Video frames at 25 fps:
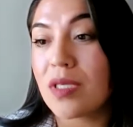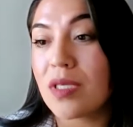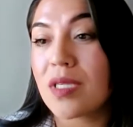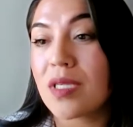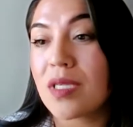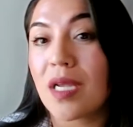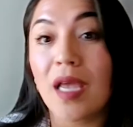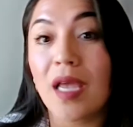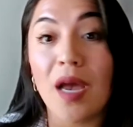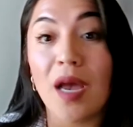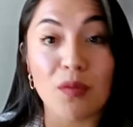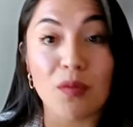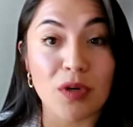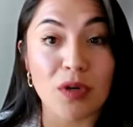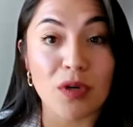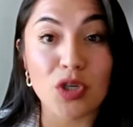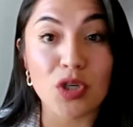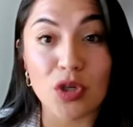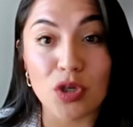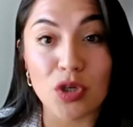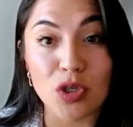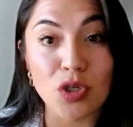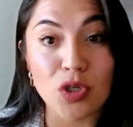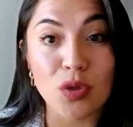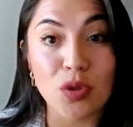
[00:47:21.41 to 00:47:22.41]
they can't
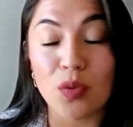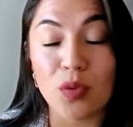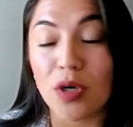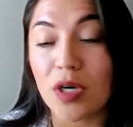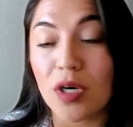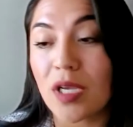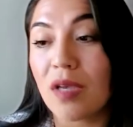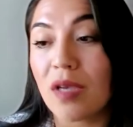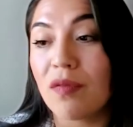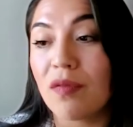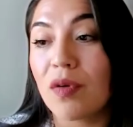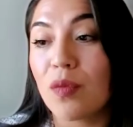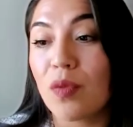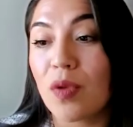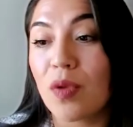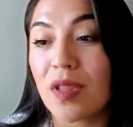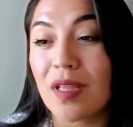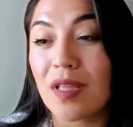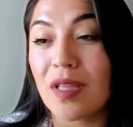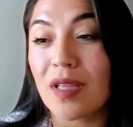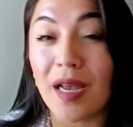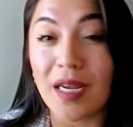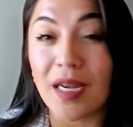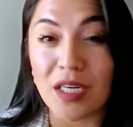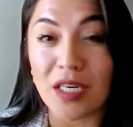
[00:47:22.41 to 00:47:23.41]
return to work even with the
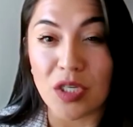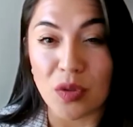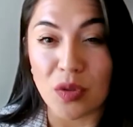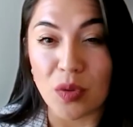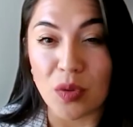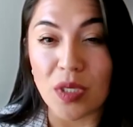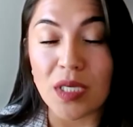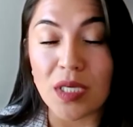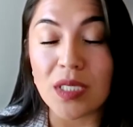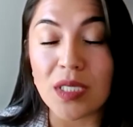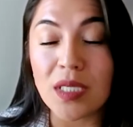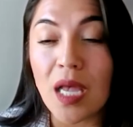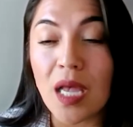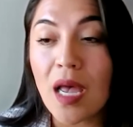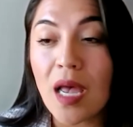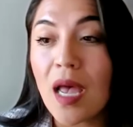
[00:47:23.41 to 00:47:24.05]
light duties.